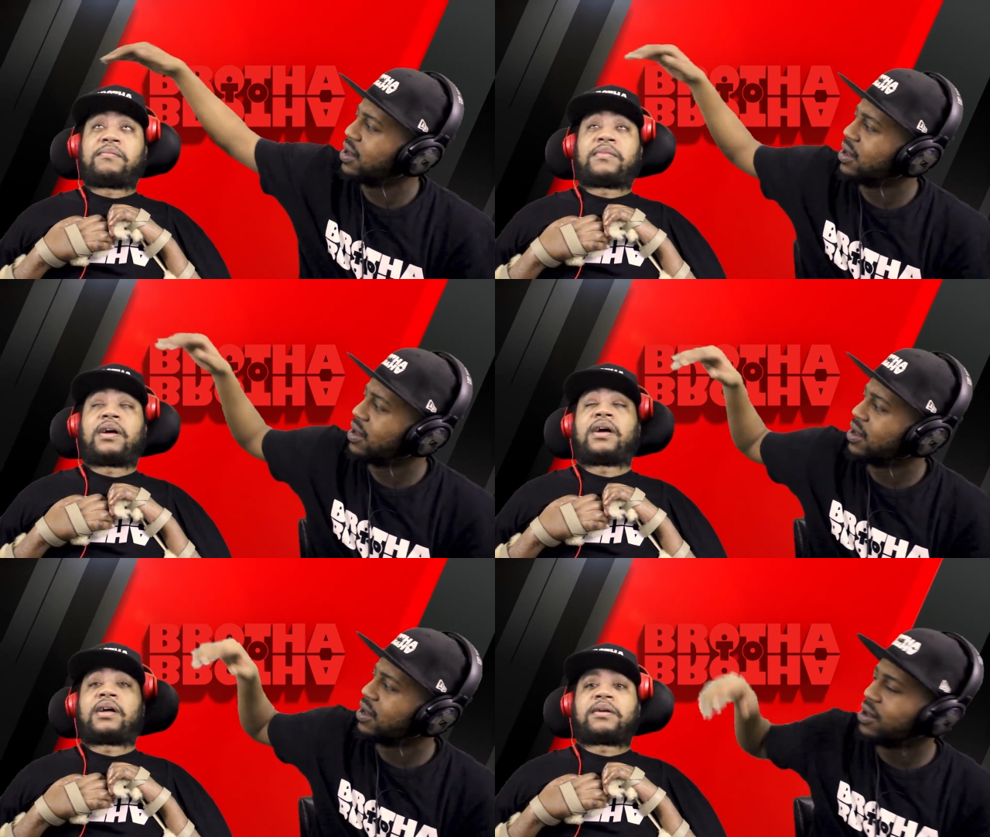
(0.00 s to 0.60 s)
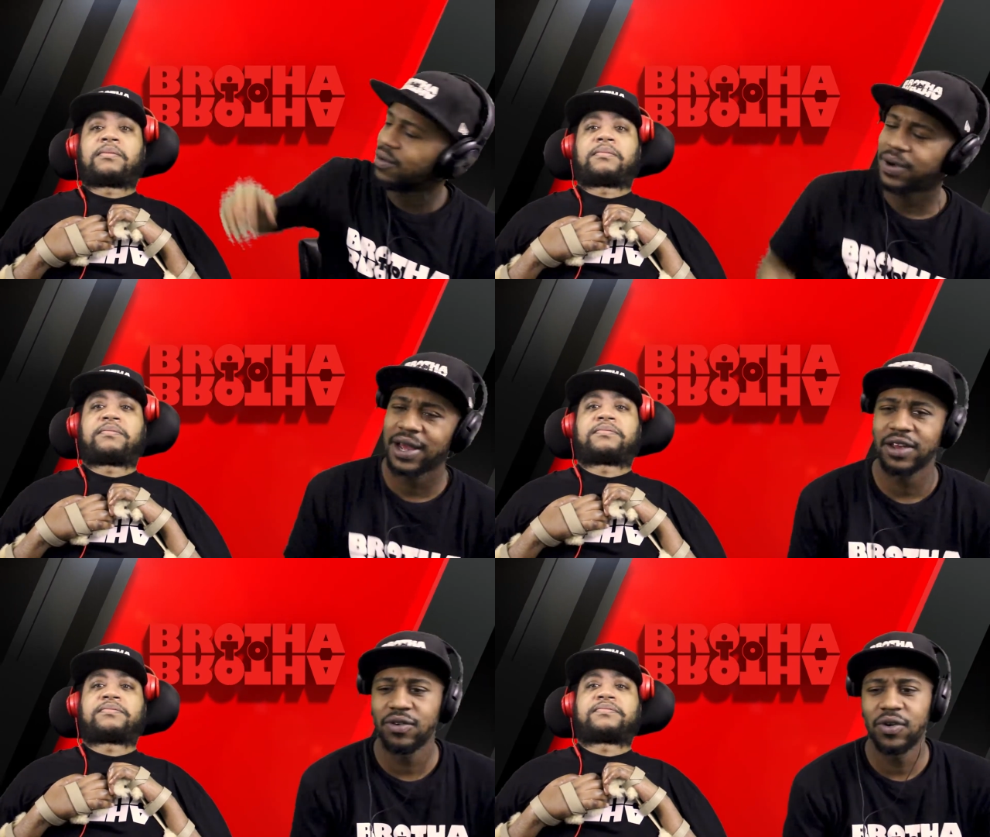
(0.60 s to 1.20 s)
Speaker 1: All right.
Speaker 2: Why
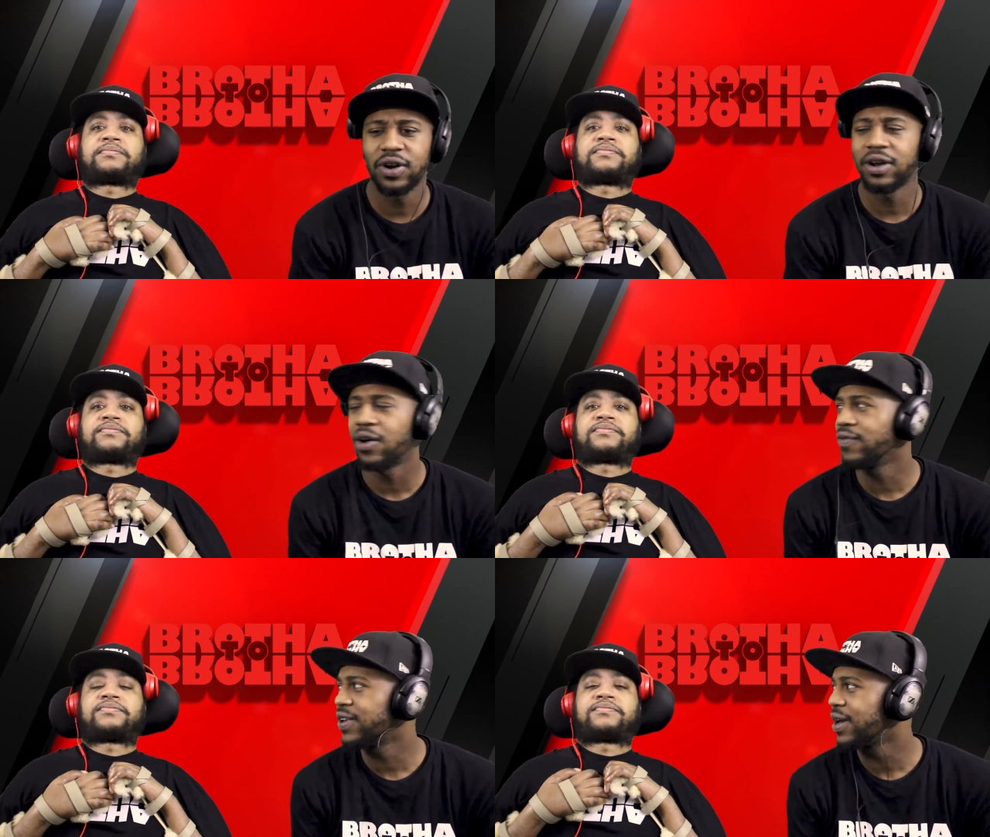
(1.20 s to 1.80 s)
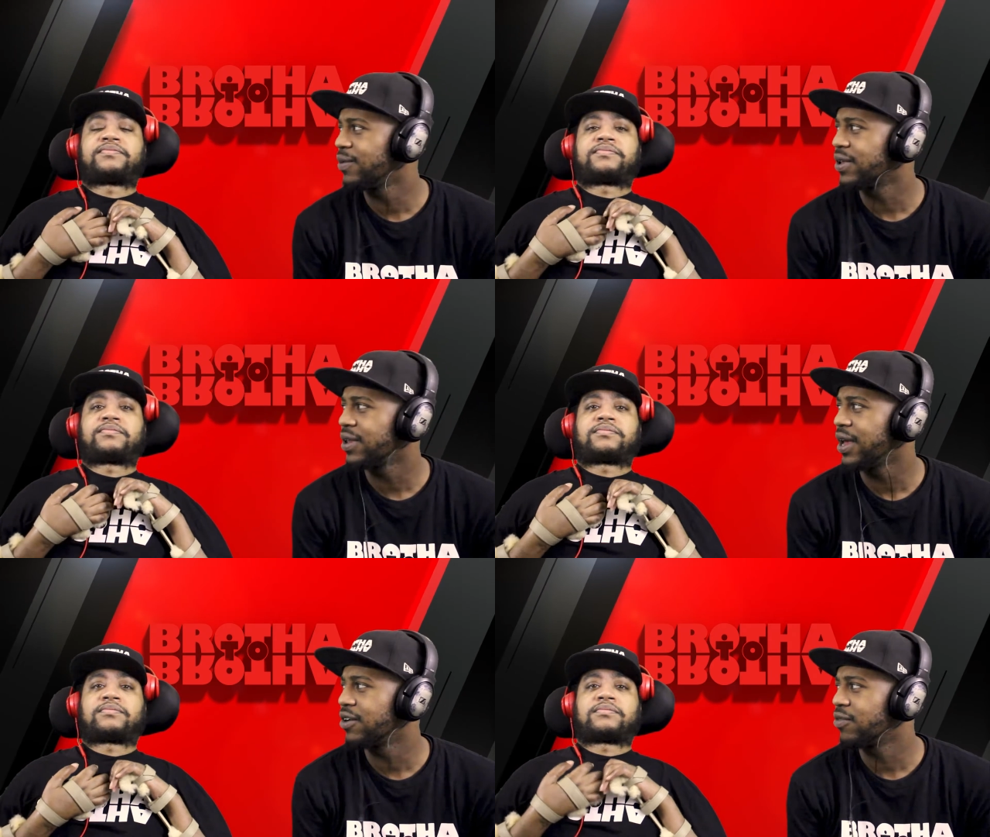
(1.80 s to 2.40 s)
are you going to overtime with the
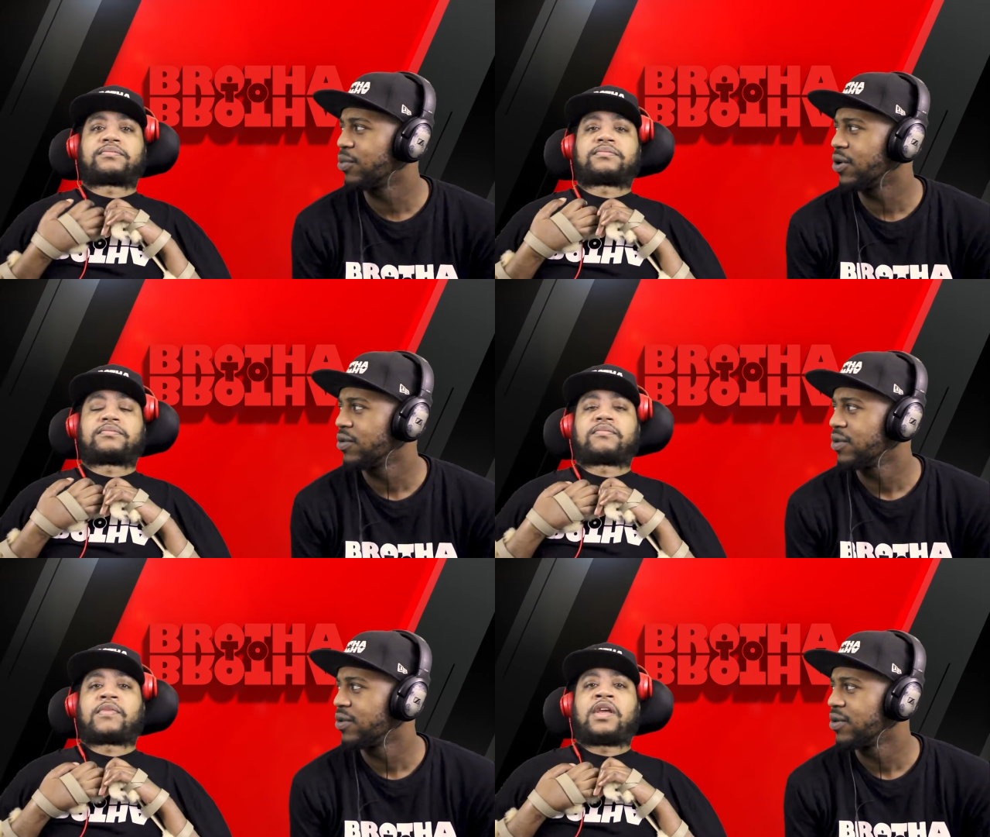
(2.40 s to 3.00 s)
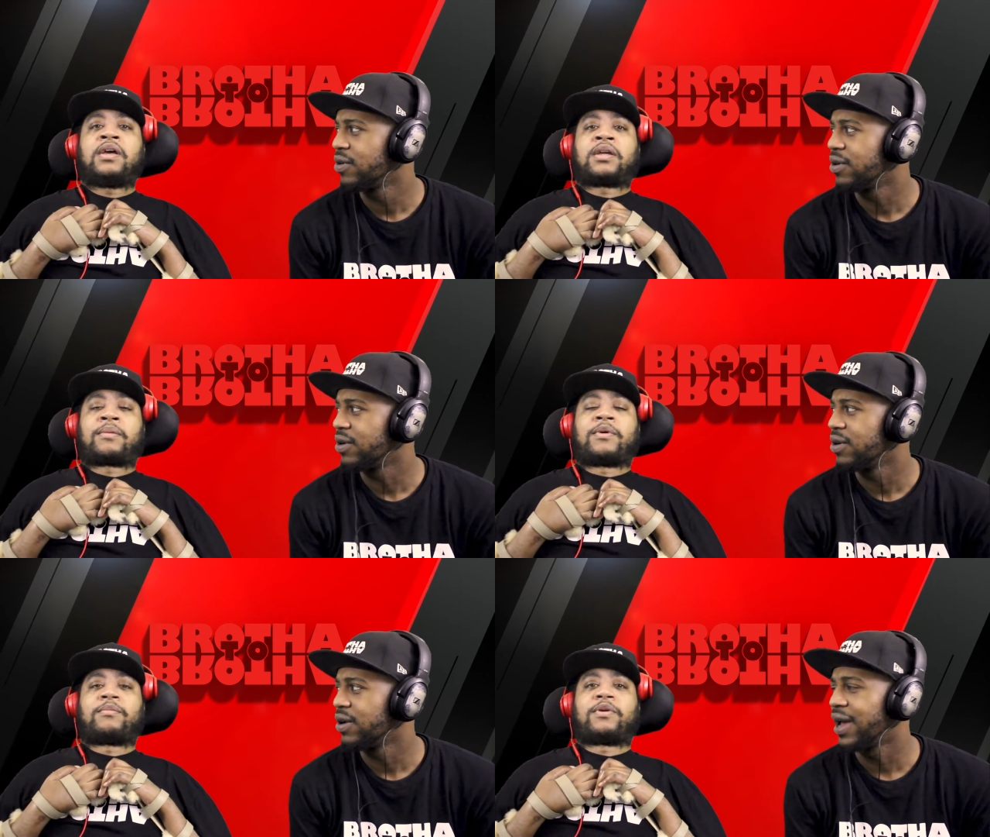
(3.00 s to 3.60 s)
Lakers, bro?
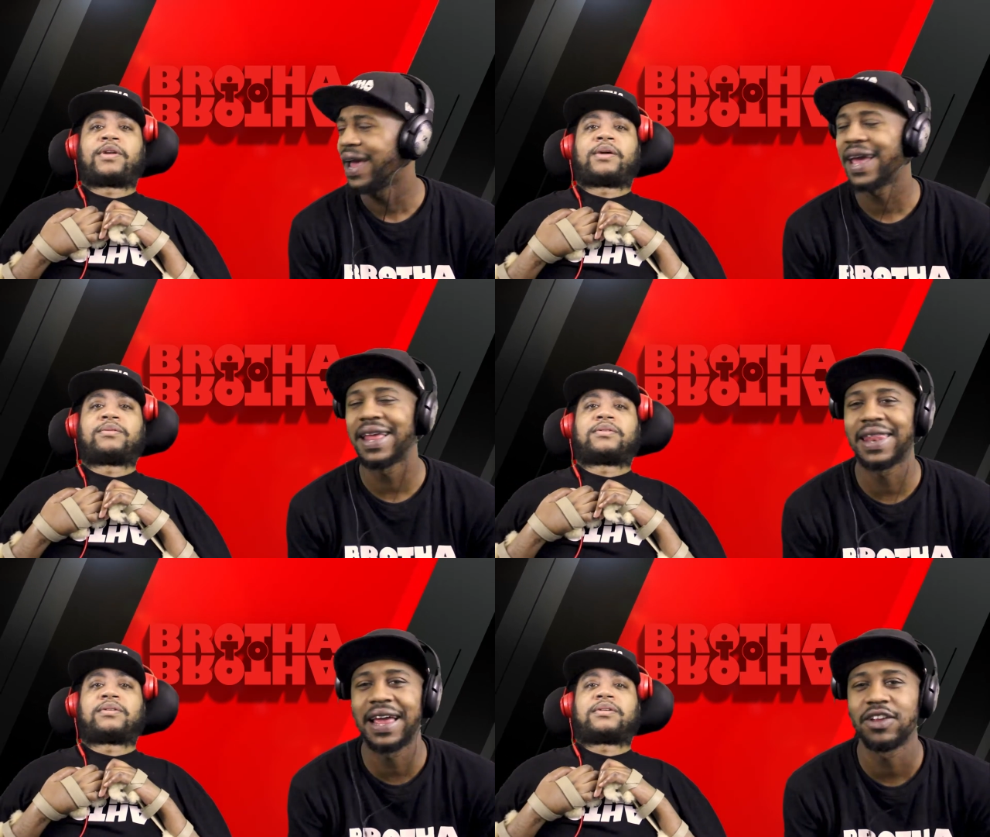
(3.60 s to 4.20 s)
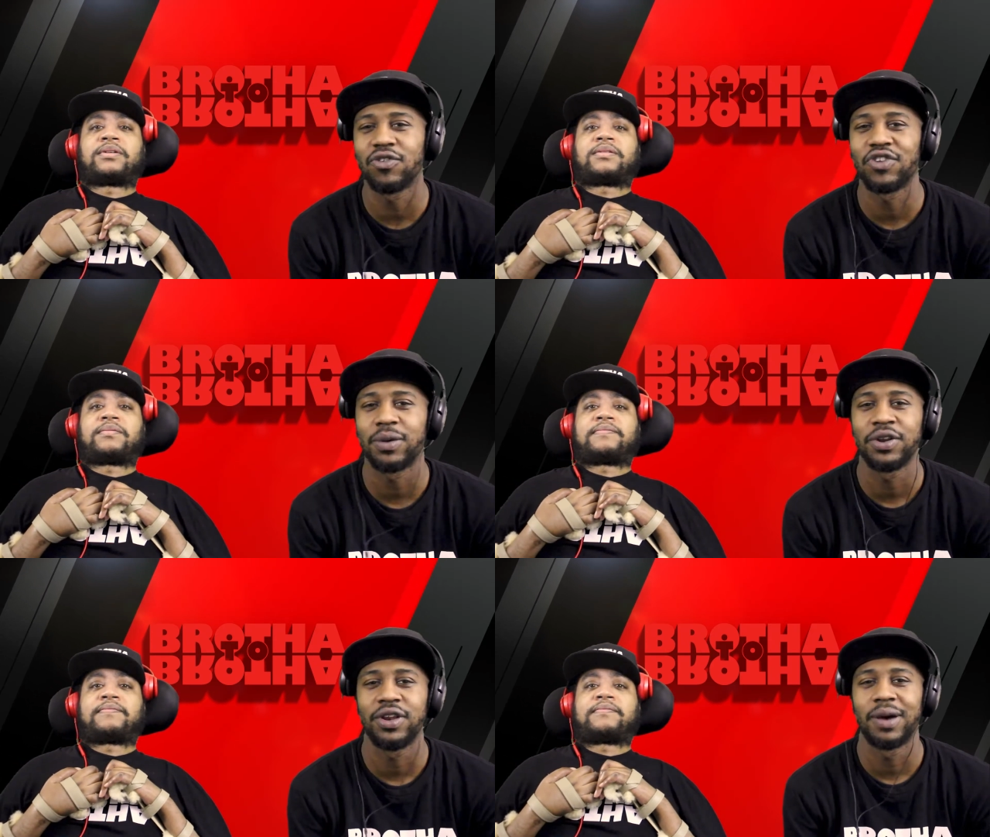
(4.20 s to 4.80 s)
Speaker 1: Come on, bro. And
Speaker 2: Lonzo
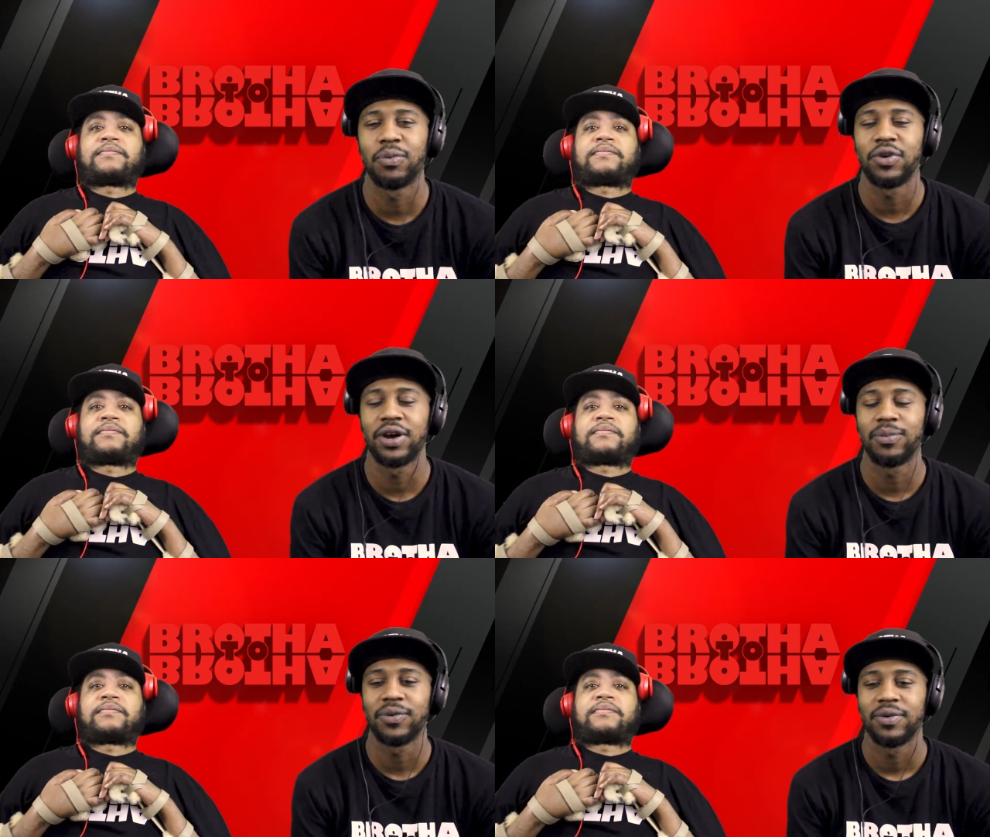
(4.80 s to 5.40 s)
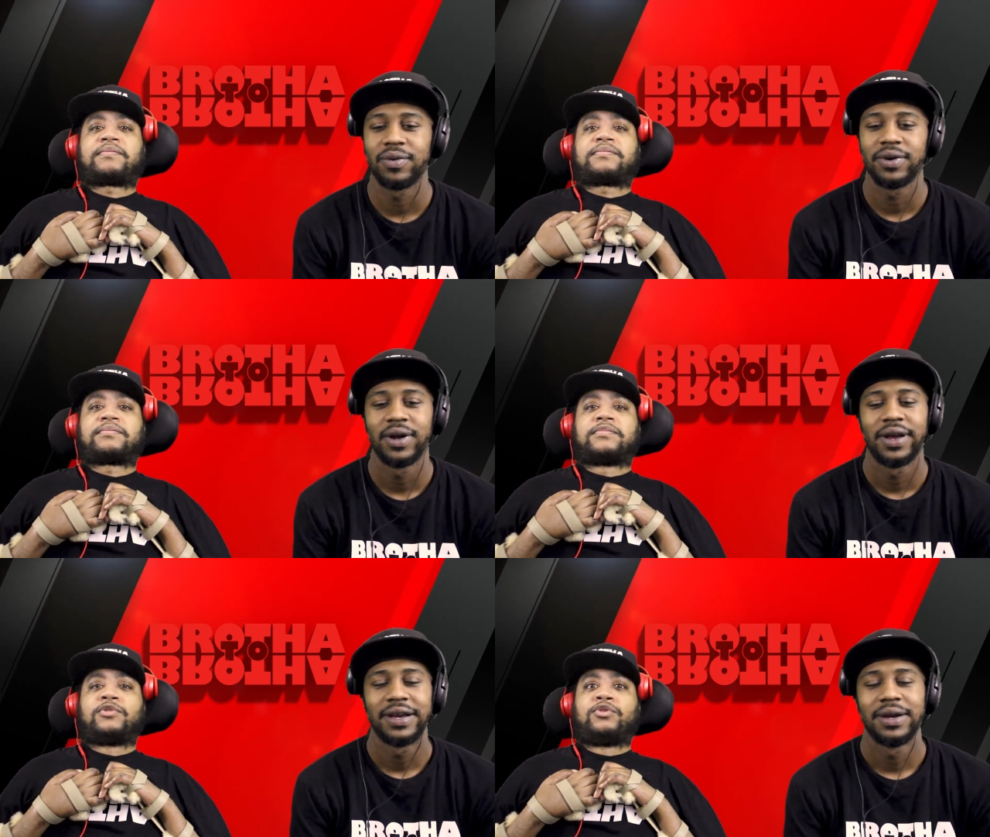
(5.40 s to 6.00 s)
dropped a double double.
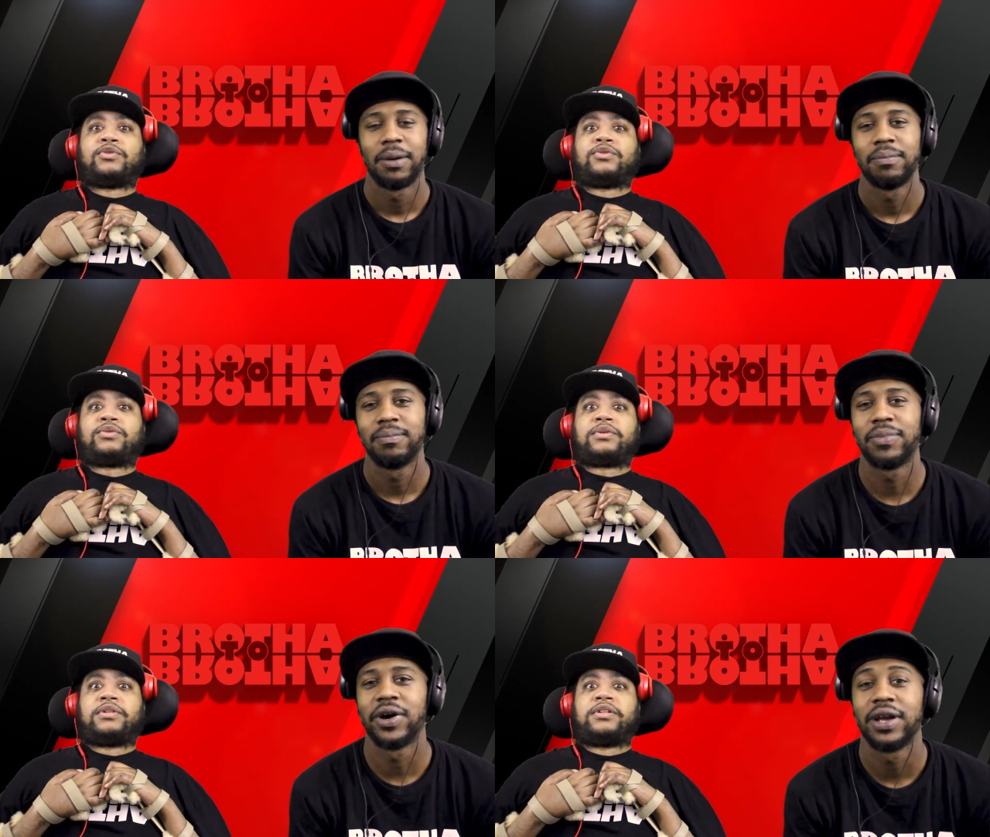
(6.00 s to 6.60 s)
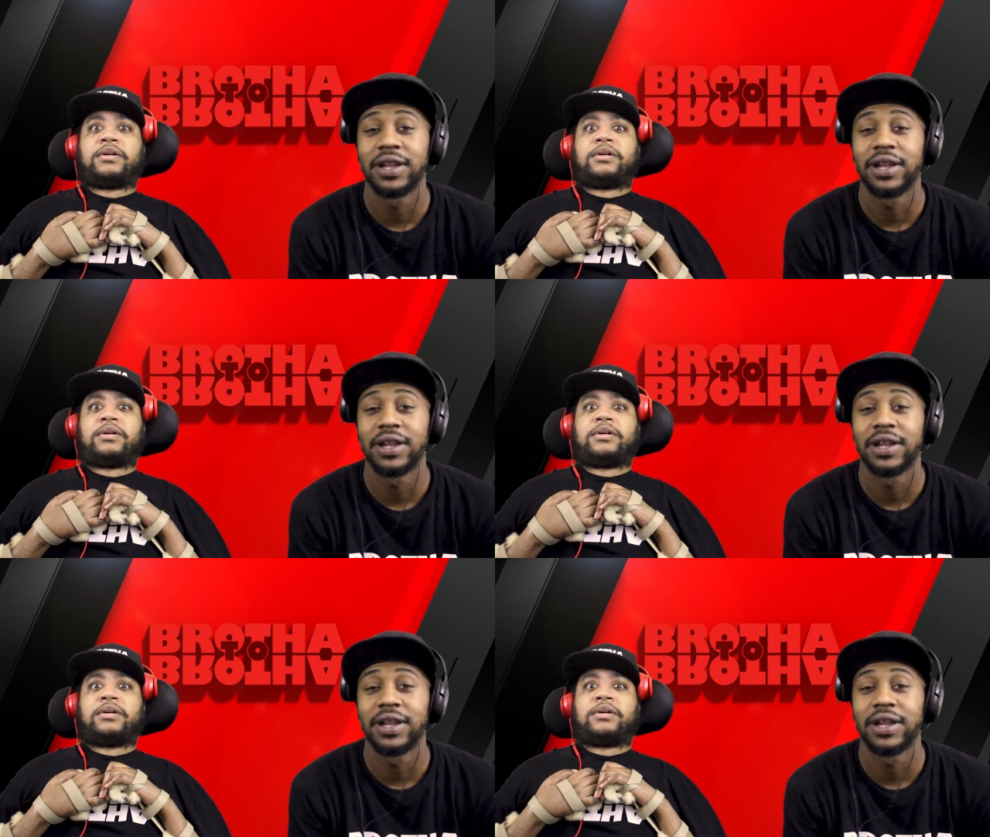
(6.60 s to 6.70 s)
Ooh, but